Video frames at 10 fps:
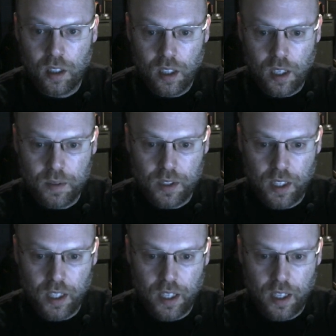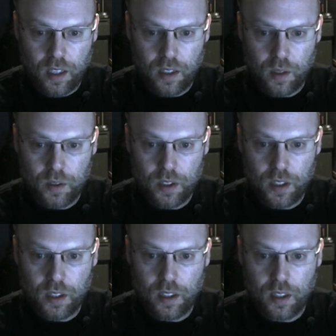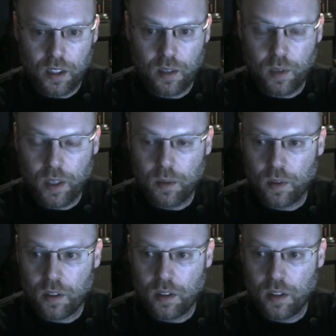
I'm just going to get it close here, and then we will